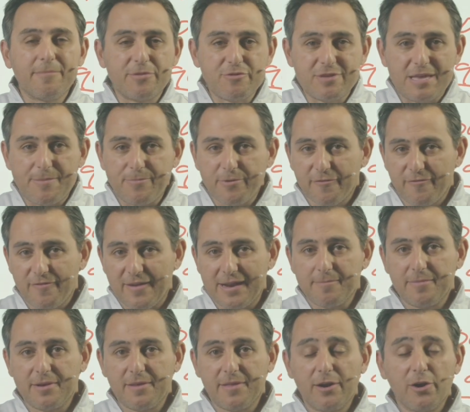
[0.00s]
You keep your
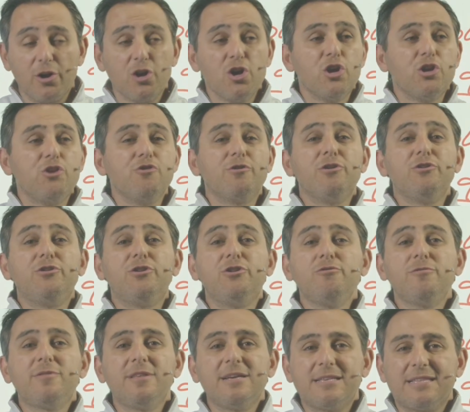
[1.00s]
family there. You can
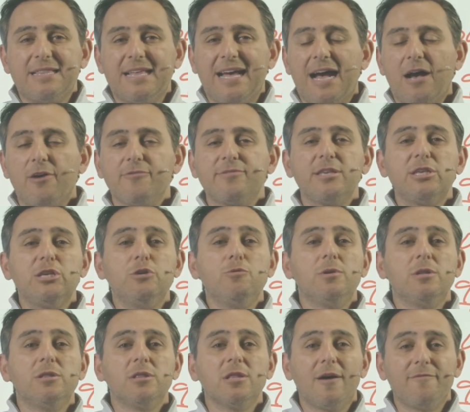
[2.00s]
do things at the house that you
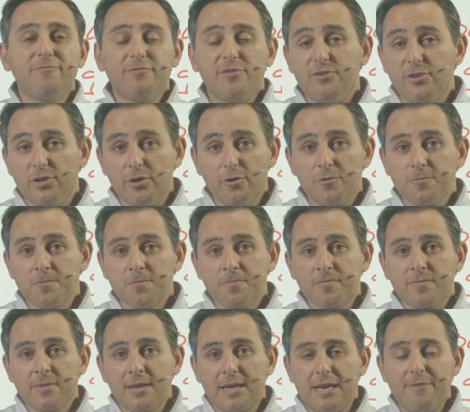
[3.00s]
would love to do.
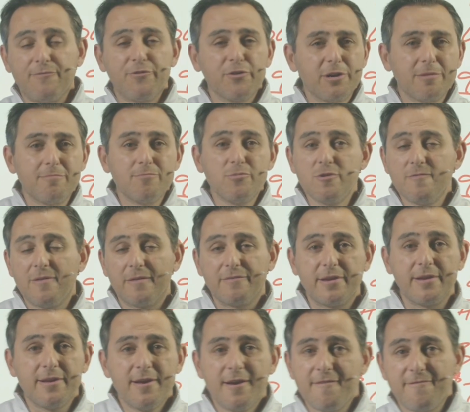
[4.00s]
If you're going to move
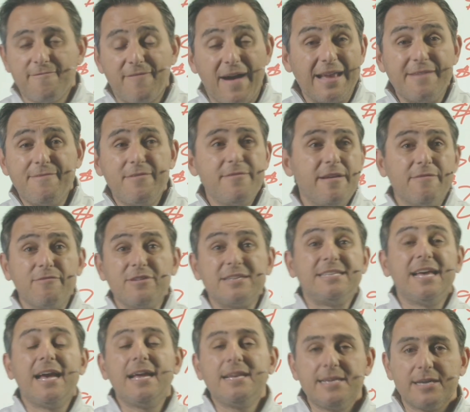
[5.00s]
every 5, even every
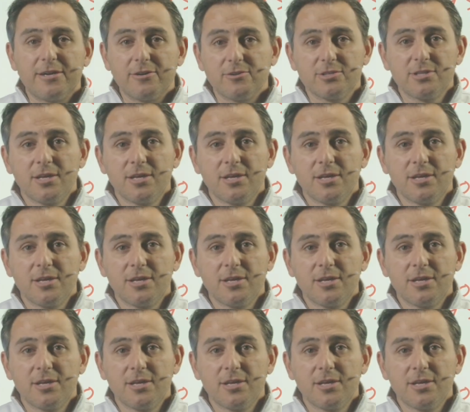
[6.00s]
10 years,